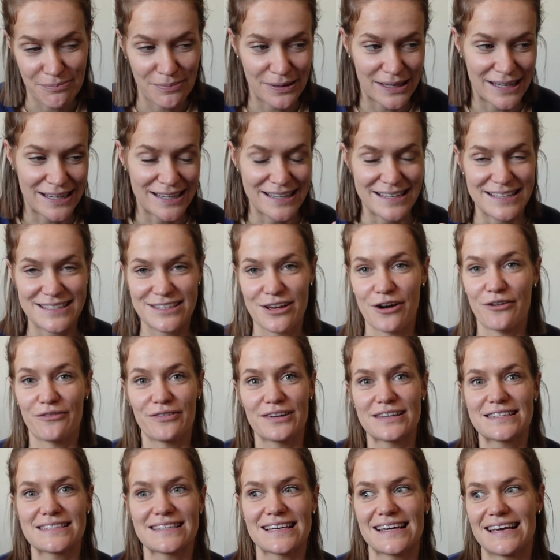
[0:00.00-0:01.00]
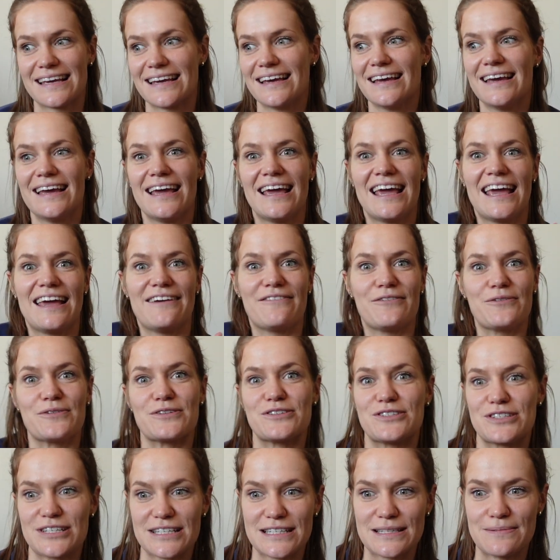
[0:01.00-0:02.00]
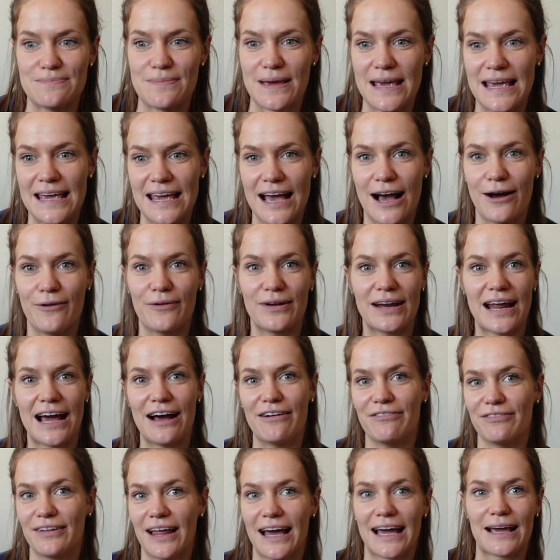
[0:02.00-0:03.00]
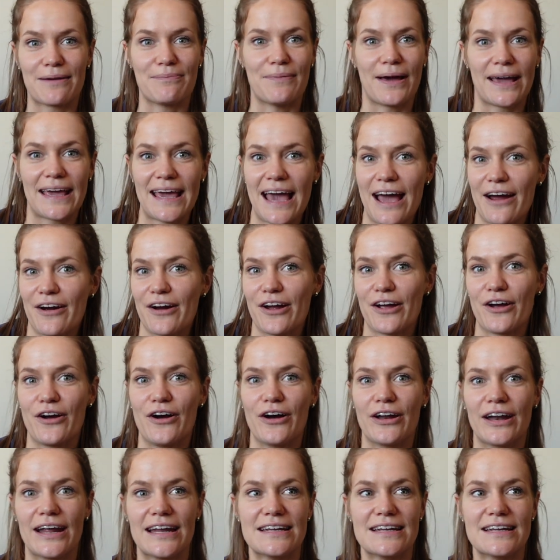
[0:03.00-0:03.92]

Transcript: because obviously if it was just me, I would have like my carry-on.